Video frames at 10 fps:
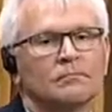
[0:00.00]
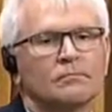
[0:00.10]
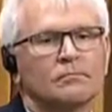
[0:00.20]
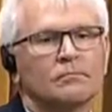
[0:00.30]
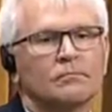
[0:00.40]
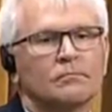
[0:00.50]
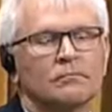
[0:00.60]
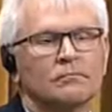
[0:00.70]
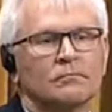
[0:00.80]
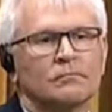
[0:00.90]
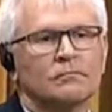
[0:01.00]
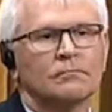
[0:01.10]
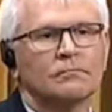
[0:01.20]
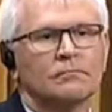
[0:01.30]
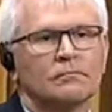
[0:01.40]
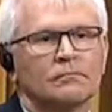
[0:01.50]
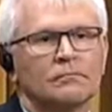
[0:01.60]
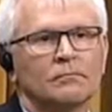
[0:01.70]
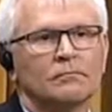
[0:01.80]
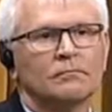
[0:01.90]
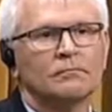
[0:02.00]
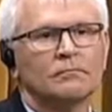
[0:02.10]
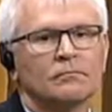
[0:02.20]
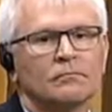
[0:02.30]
No words are spoken by the person on screen.